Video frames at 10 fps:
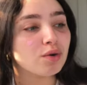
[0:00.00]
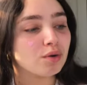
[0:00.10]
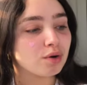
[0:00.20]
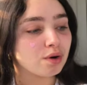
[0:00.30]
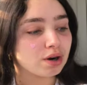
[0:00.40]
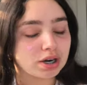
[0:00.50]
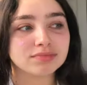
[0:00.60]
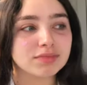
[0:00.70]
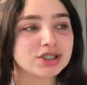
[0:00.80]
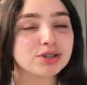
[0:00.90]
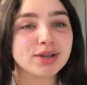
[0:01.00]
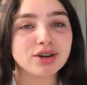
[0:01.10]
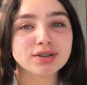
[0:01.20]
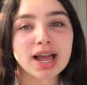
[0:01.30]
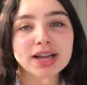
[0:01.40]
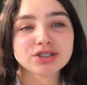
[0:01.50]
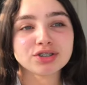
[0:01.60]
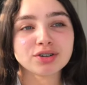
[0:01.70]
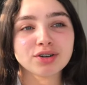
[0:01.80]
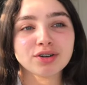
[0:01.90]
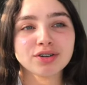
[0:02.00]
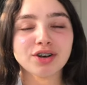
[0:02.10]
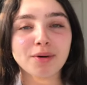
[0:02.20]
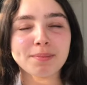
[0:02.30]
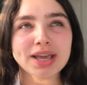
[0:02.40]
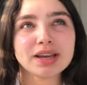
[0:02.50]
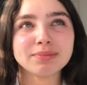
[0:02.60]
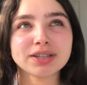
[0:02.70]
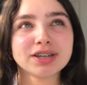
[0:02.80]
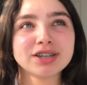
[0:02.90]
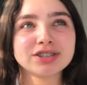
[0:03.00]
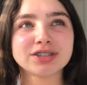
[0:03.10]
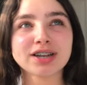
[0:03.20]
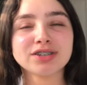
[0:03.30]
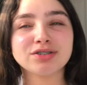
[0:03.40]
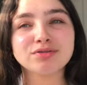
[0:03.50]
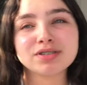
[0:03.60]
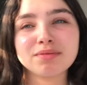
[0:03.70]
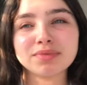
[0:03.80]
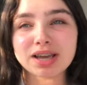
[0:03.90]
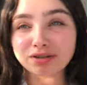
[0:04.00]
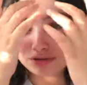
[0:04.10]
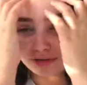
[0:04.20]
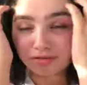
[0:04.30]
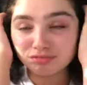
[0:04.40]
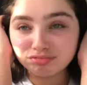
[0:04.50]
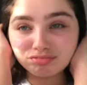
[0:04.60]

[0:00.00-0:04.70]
or should we go natural, no makeup look? Should I do something? I don't know.